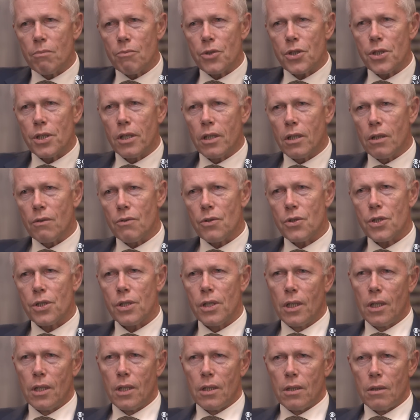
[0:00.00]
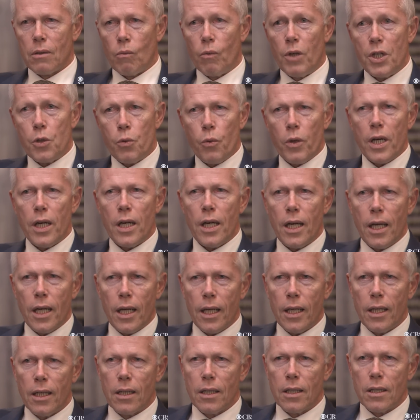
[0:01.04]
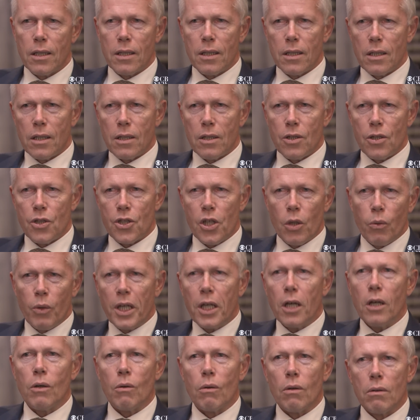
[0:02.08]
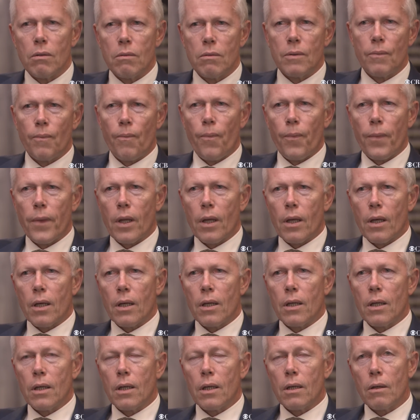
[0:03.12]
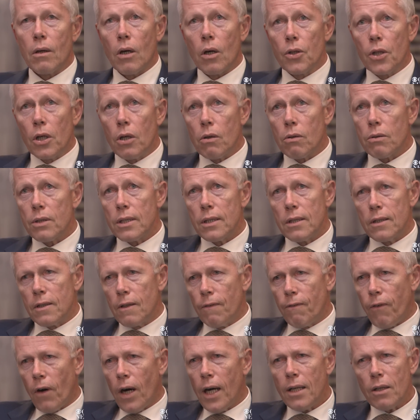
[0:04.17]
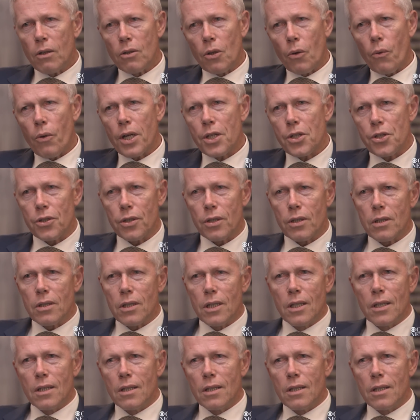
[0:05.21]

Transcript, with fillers: themselves which way shall we go. Uh, although the final direction